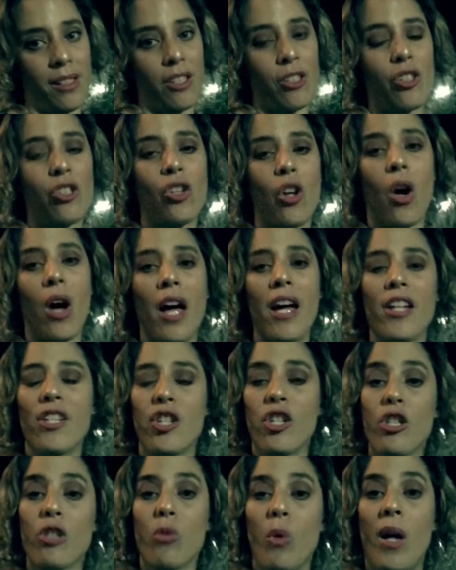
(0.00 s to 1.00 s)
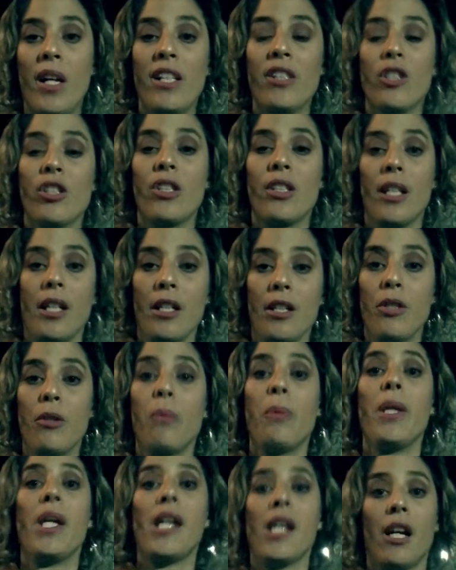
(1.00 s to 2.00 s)
So I just wanted to tell you,
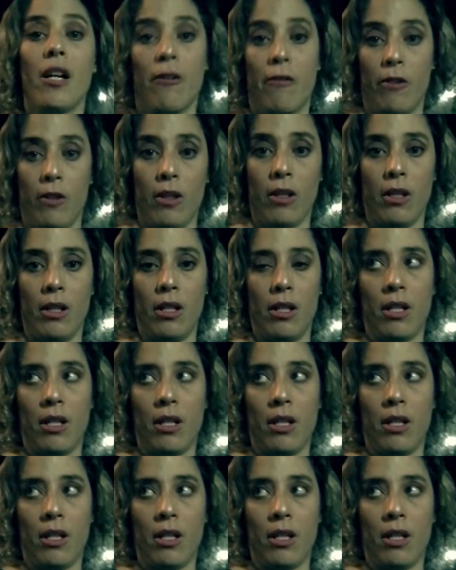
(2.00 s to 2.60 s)
be careful.